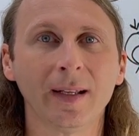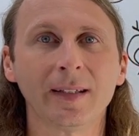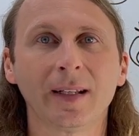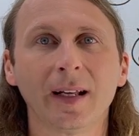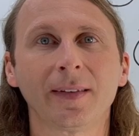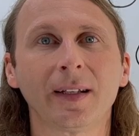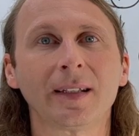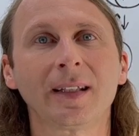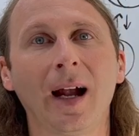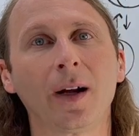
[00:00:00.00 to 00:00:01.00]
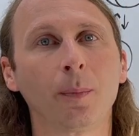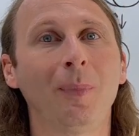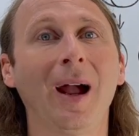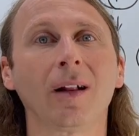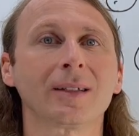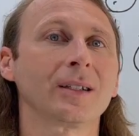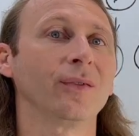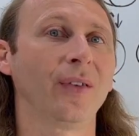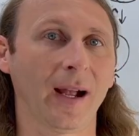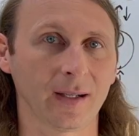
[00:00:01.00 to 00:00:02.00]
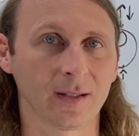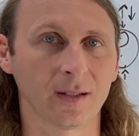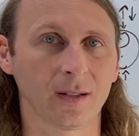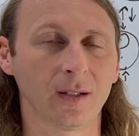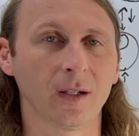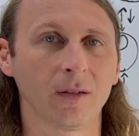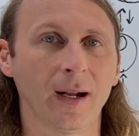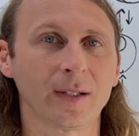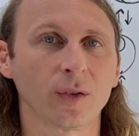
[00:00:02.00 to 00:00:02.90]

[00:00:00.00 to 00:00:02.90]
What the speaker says: to get the desired balanced effect, right?